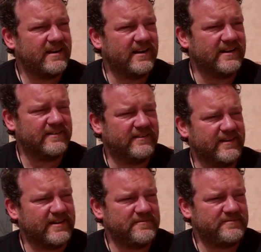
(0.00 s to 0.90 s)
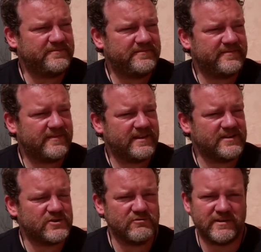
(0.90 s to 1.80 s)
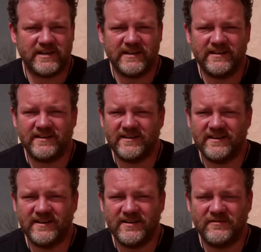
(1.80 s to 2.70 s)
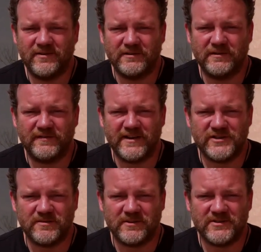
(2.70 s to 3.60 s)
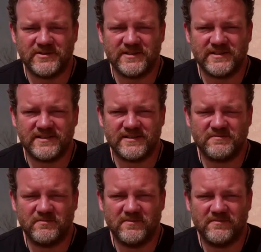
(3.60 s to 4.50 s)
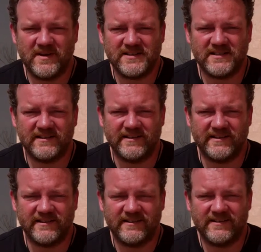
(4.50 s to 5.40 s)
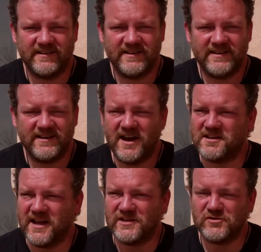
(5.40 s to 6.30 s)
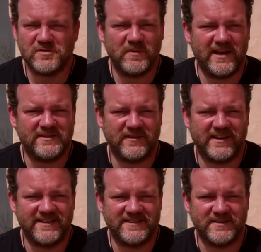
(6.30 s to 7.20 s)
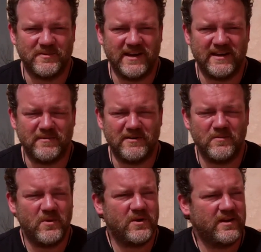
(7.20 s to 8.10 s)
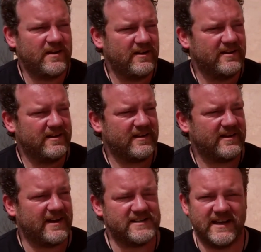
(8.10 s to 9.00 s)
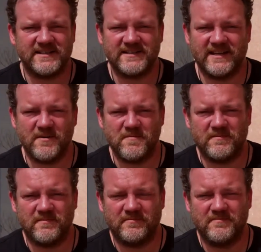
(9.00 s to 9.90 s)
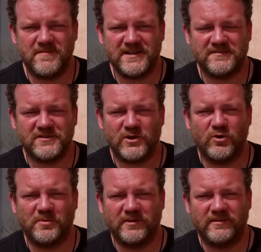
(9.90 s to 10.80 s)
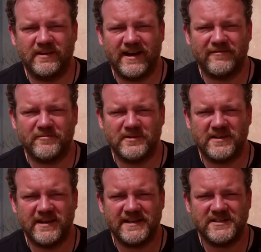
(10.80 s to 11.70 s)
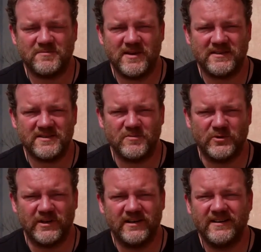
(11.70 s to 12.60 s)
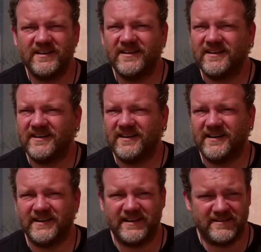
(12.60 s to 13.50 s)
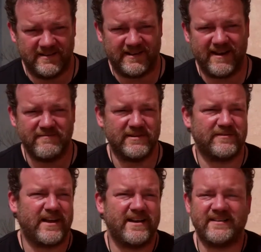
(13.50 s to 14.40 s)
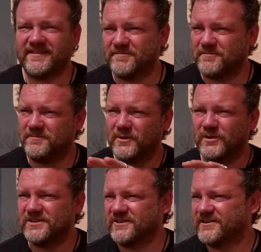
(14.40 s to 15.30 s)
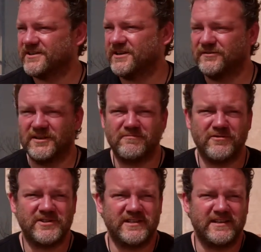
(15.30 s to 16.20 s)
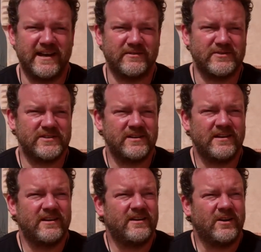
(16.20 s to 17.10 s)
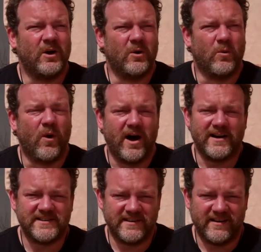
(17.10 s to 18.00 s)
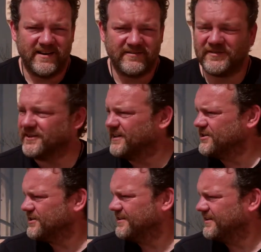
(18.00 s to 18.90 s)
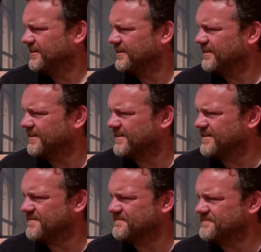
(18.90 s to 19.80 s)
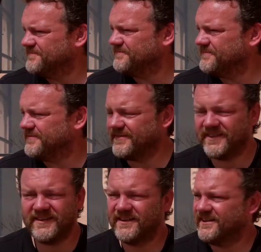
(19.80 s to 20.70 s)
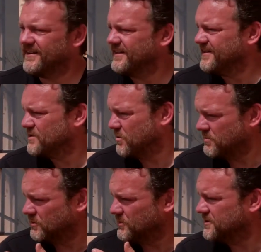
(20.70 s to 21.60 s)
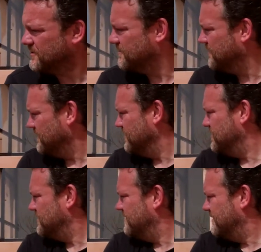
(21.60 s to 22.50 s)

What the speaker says: And it's already full of adventure because this is basically a dangerous place for kids to be. I mean, Katie had to take a massive scorpion out from under Daisy's bed this morning and then get rid of that. The building site is covered in rusty nails, wires that aren't finished, a swimming pool that's not finished.